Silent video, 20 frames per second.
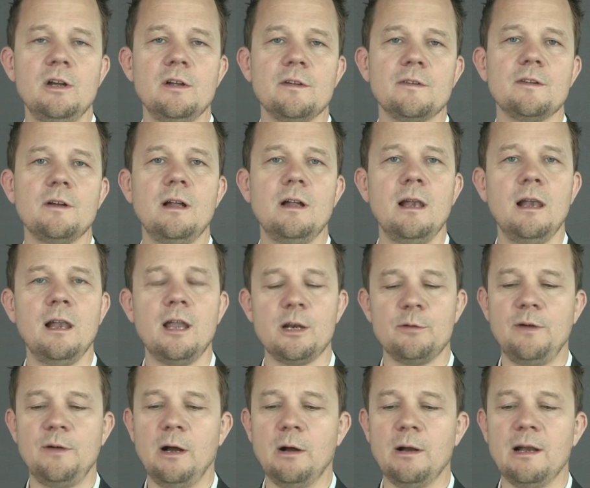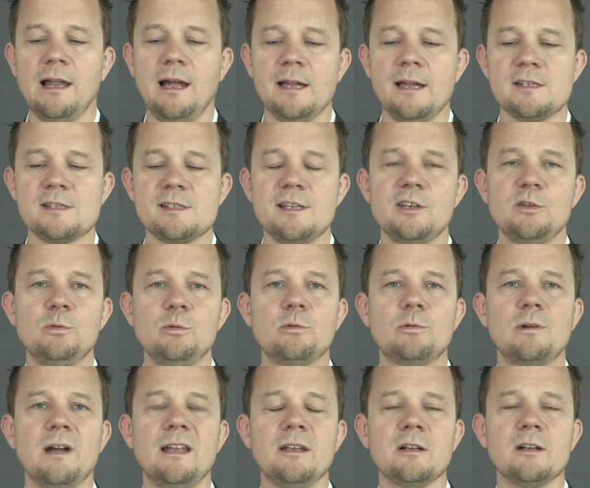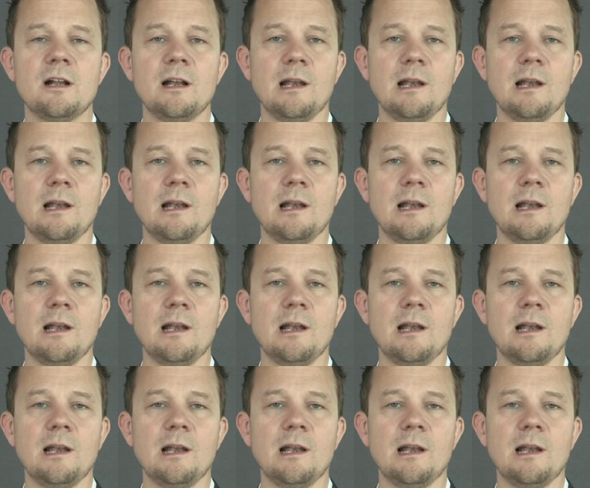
So a lot of our clients, they do run